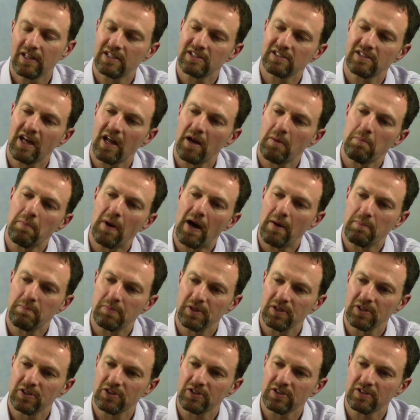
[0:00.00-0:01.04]
It's not a
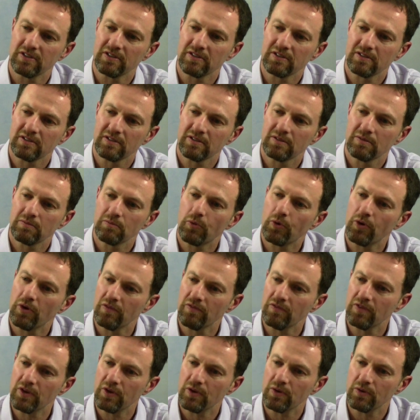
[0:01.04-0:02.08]
popular point
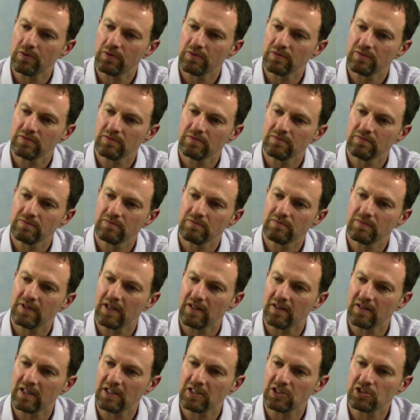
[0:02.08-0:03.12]
of view
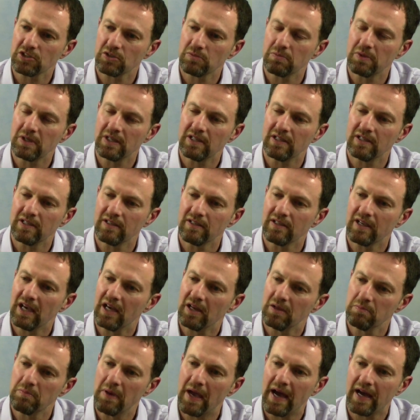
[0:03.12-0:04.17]
that things should be
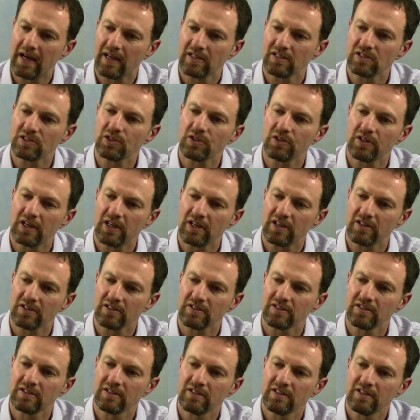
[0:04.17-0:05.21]
held back until they
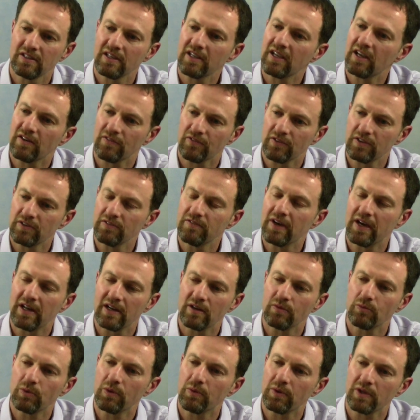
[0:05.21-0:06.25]
are carefully
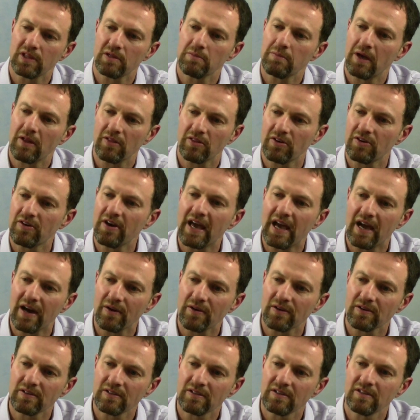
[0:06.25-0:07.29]
vetted. We want them out there
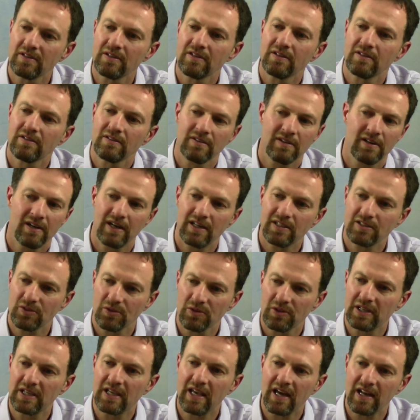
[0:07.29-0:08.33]
now. I
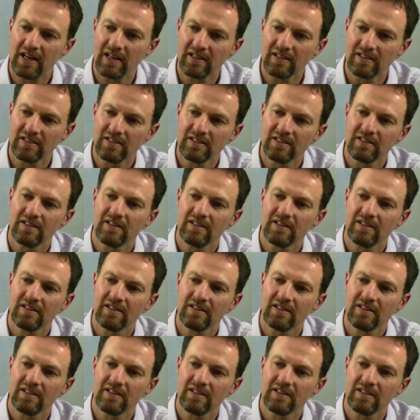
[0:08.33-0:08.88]
totally get it.